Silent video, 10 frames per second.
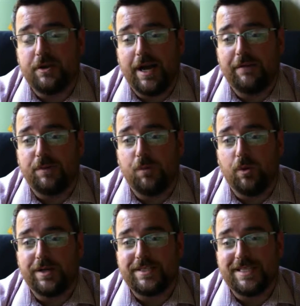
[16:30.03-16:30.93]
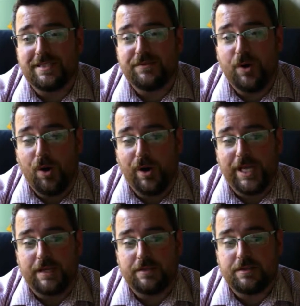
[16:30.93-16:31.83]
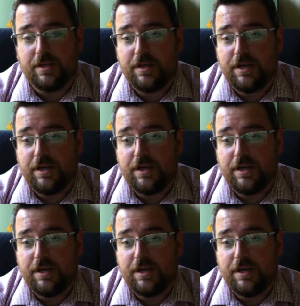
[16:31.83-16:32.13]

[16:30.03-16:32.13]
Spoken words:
have a more attentive audience,